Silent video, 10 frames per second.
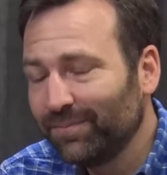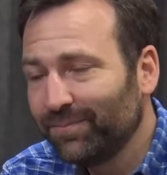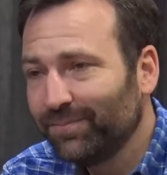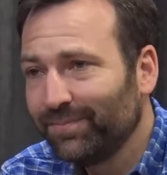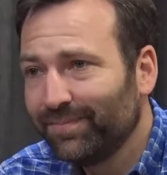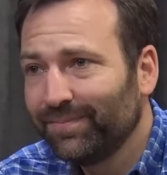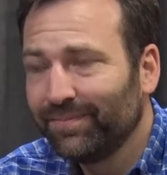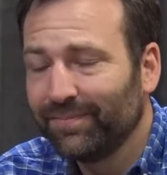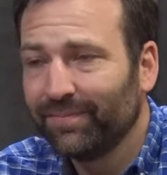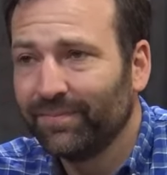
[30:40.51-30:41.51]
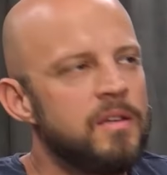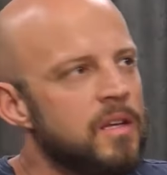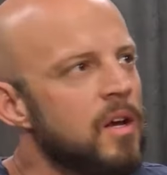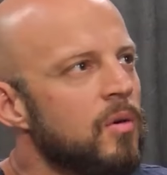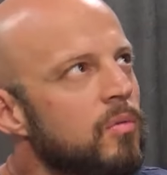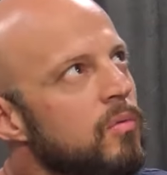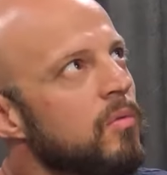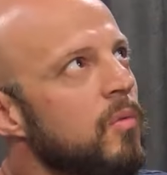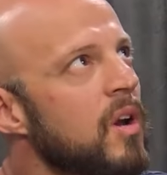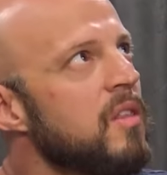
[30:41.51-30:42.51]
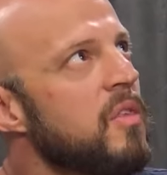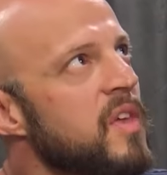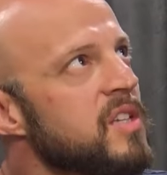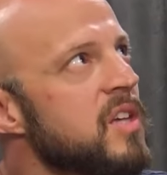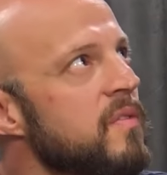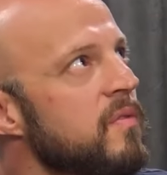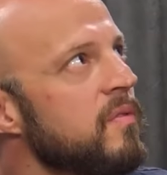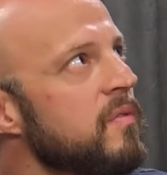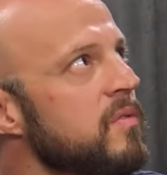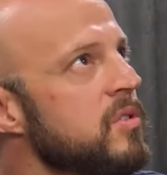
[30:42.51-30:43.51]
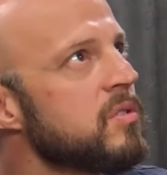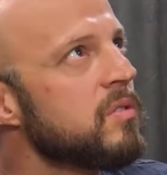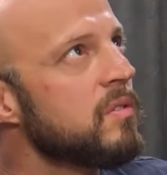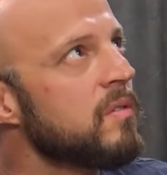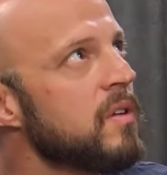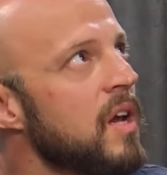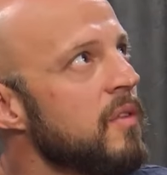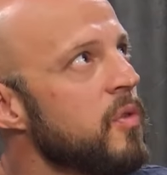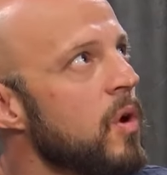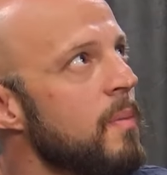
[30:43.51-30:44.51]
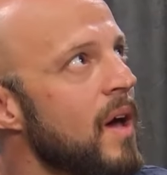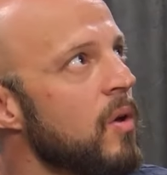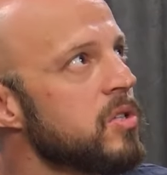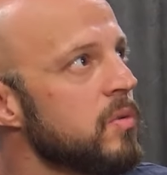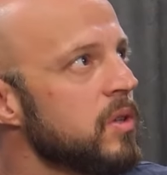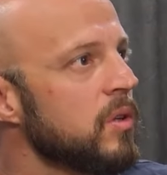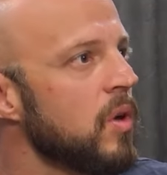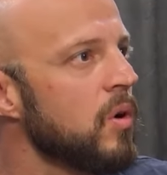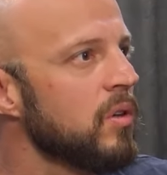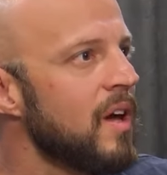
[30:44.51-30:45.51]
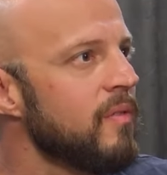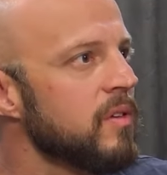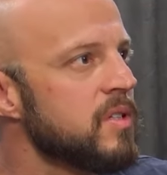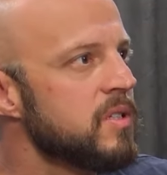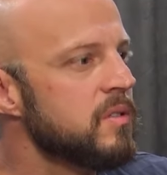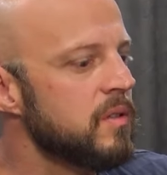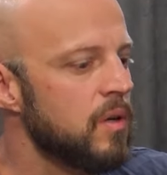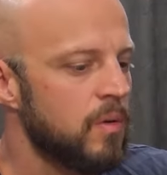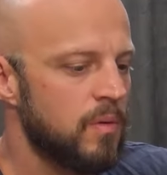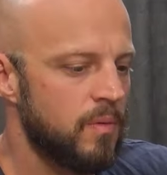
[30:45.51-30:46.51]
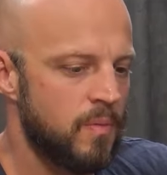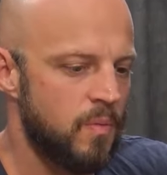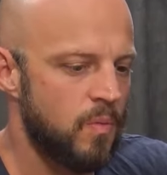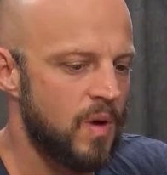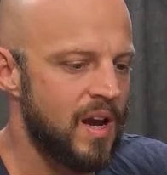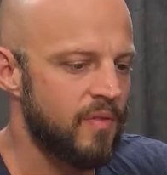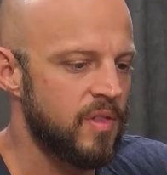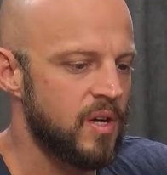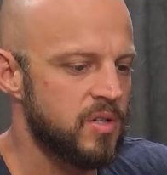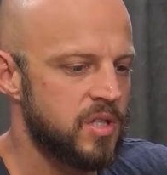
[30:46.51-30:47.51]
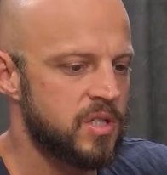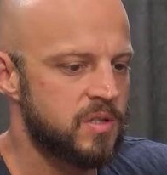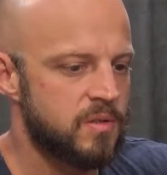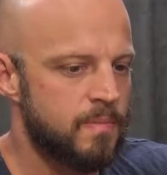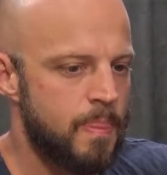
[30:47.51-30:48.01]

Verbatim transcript: Yeah. And you know, one of the things I've kind of thought about also at the local level is, you know, whenever there's this